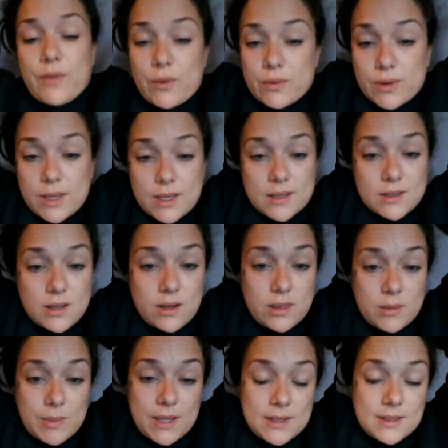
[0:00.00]
focus on
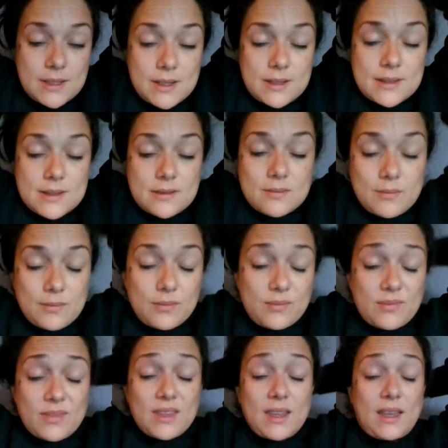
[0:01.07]
the basics.
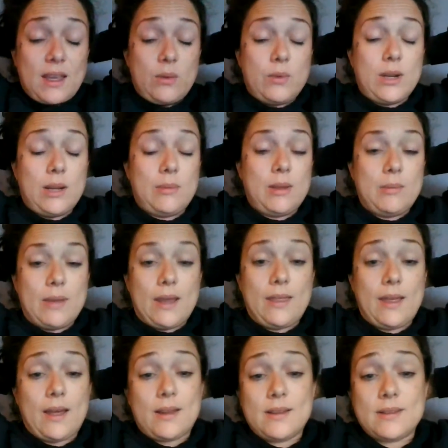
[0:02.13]
And what I mean by
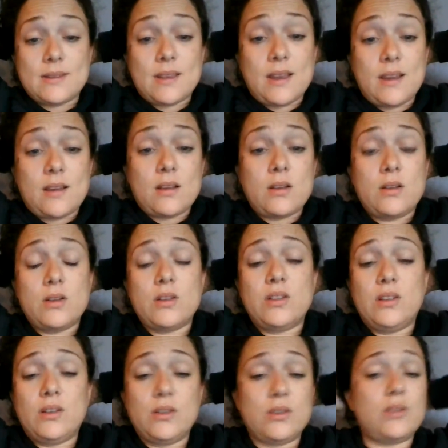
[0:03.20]
that is, like,
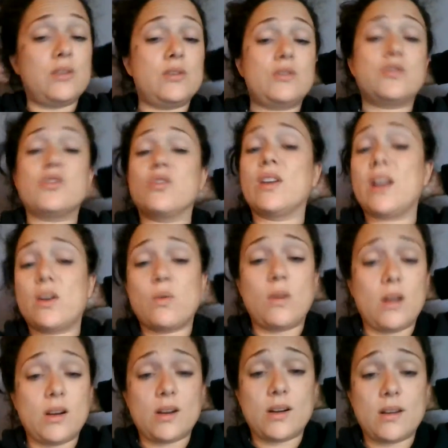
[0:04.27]
drink
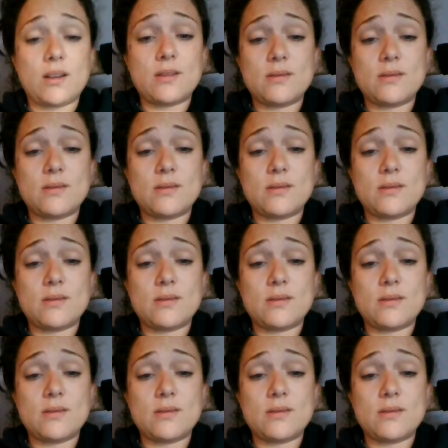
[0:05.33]
water,